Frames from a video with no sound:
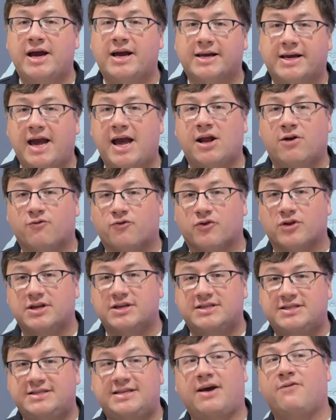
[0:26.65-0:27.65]
again for the
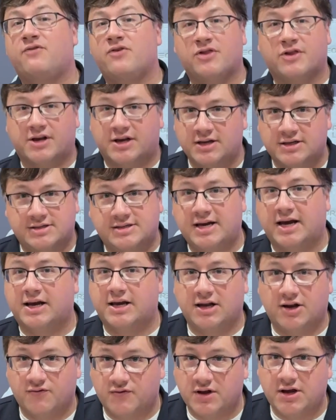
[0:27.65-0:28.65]
7th
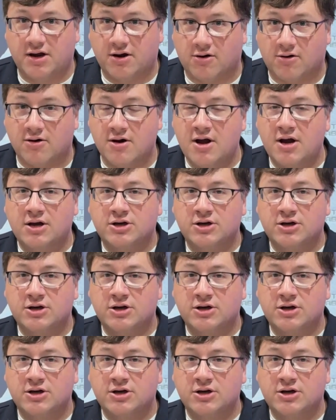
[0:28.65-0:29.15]
consecutive year.